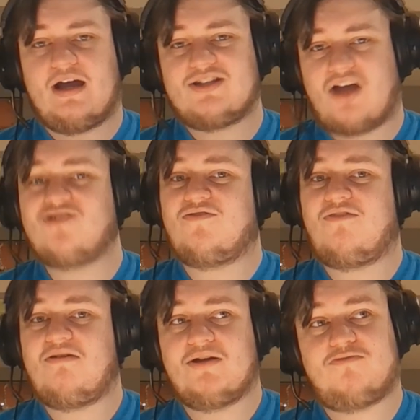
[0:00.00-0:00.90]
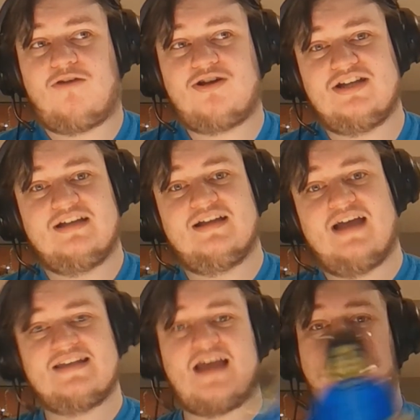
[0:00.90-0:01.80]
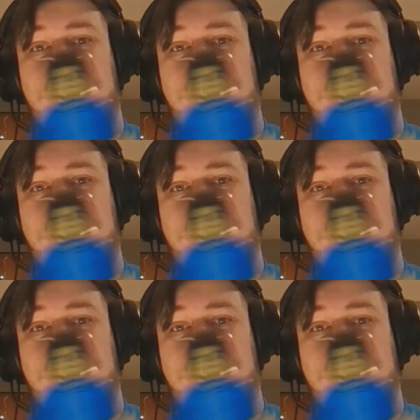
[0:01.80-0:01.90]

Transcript: guys also very much for watching. As I have